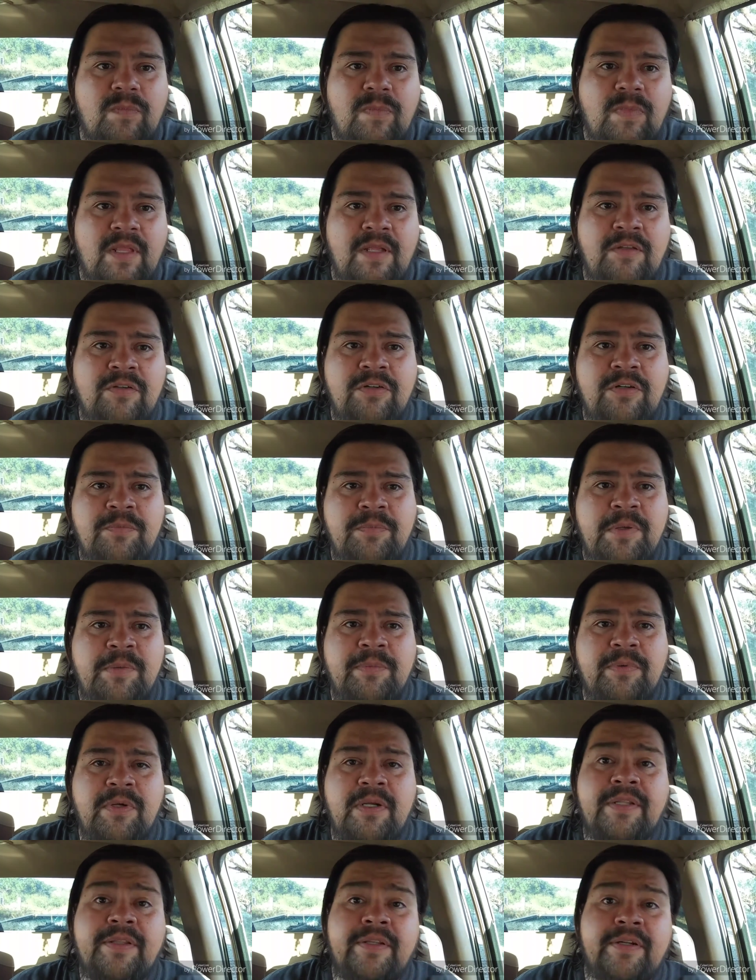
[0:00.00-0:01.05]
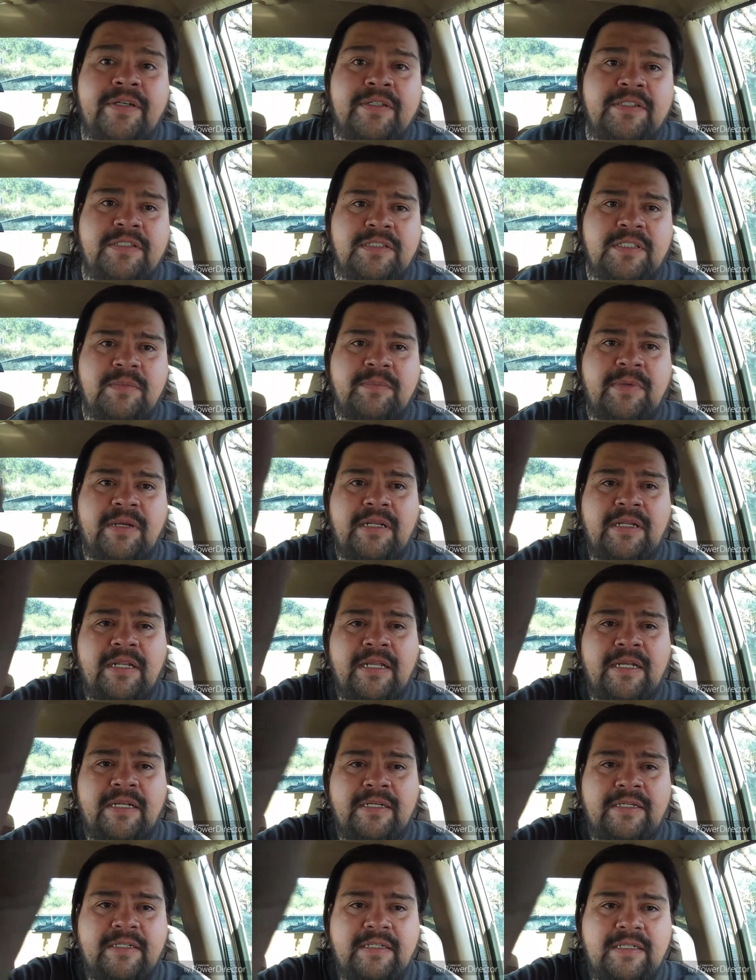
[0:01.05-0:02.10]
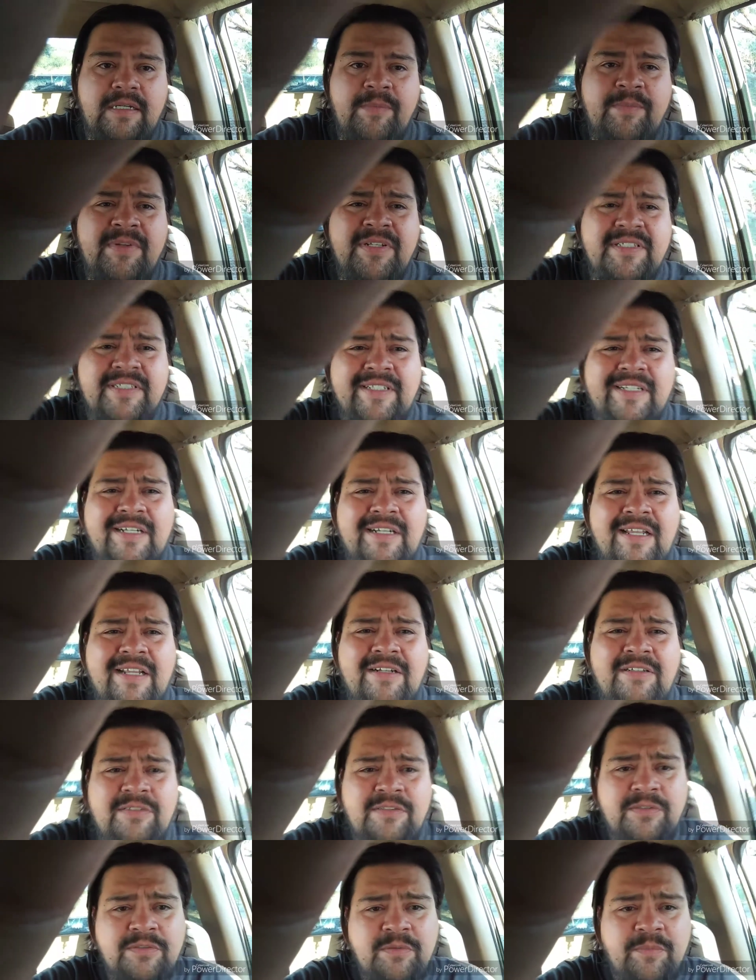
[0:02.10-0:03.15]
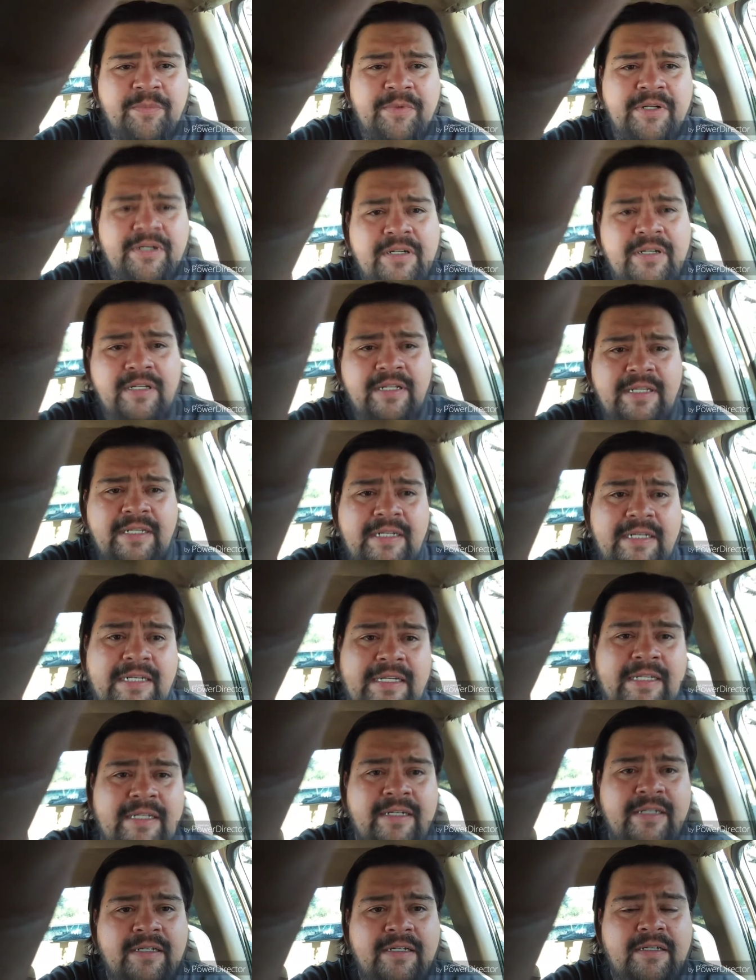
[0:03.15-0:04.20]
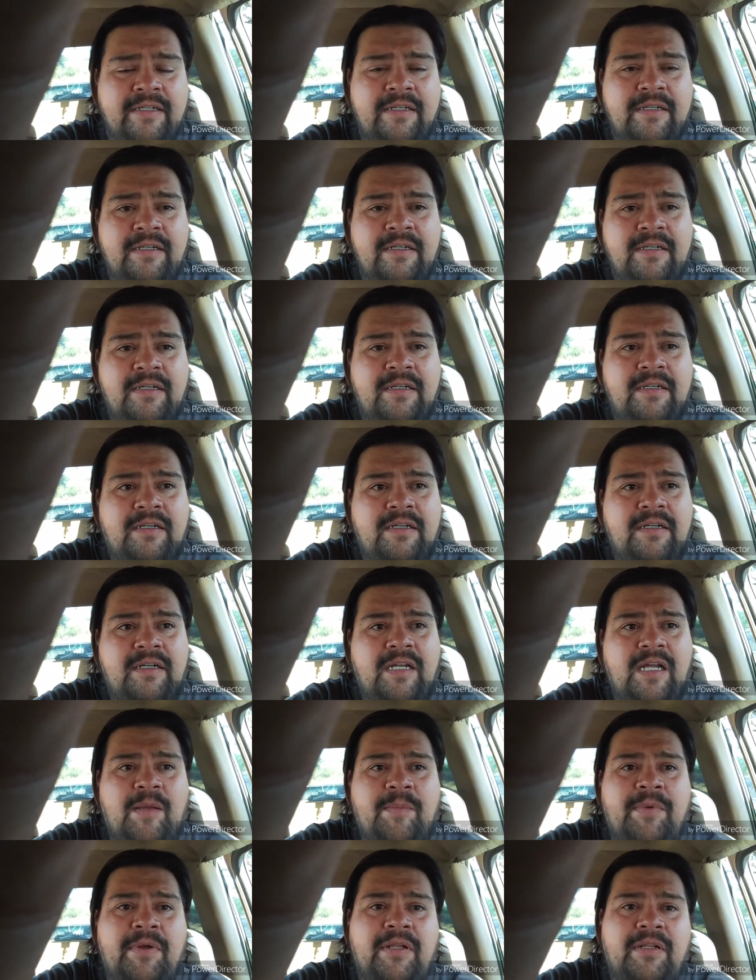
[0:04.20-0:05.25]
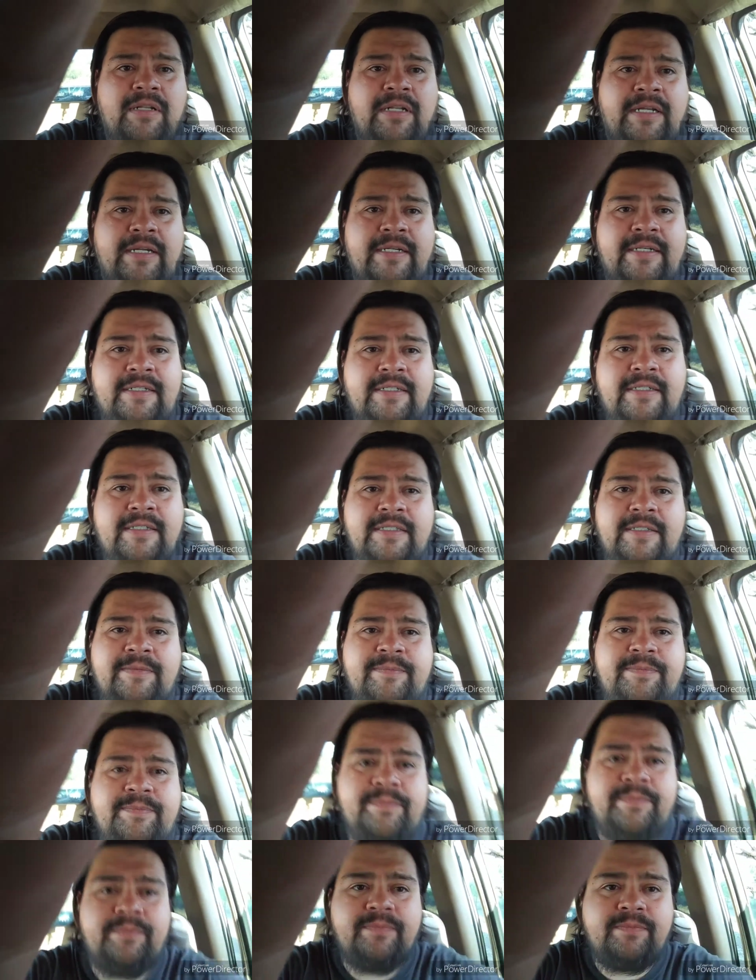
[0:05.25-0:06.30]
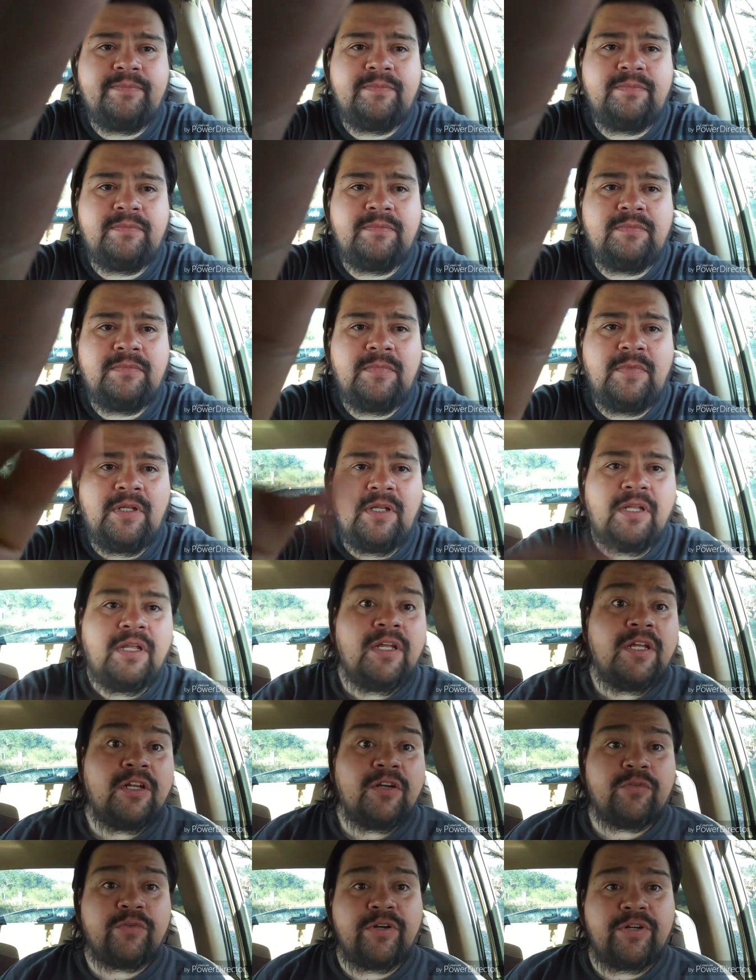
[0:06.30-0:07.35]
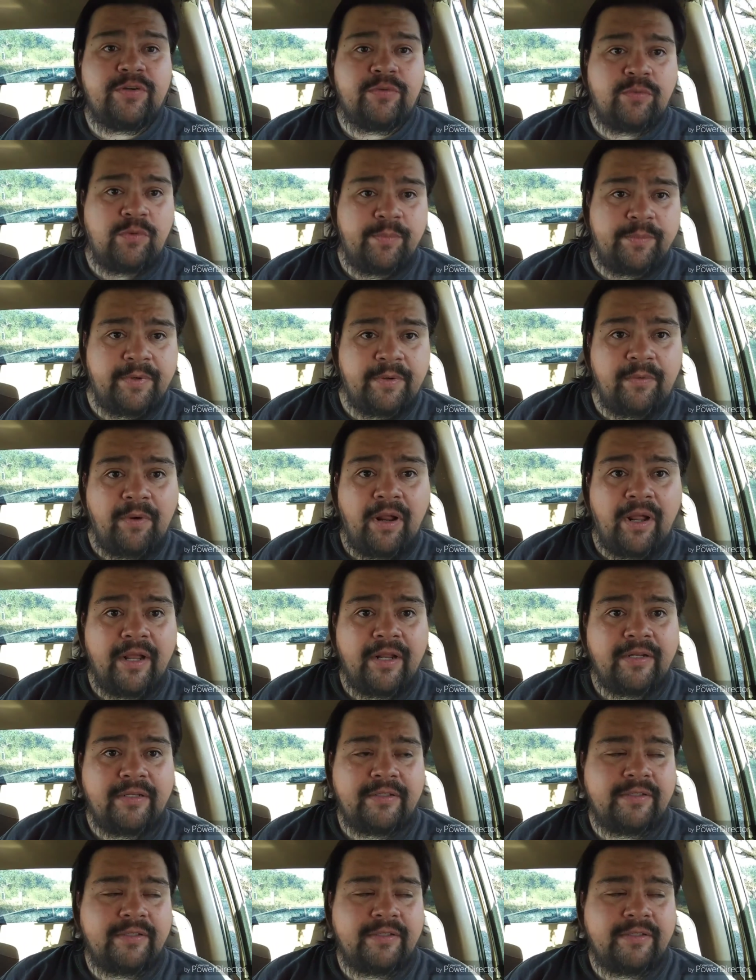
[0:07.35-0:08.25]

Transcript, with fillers: and to the people out there just about like uh, I've been seeing a lot on social media lately about like um, treat your woman right.